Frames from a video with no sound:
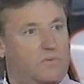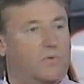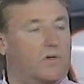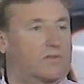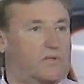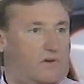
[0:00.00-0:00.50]

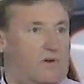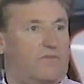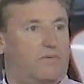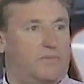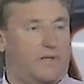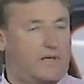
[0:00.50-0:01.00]
work the car
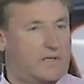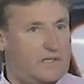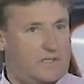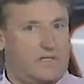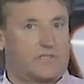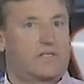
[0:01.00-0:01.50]
from there, and he
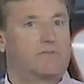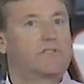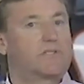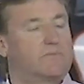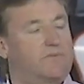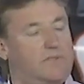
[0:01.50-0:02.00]
does give us
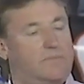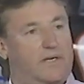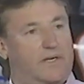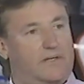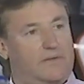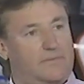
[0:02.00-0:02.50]
some feedback.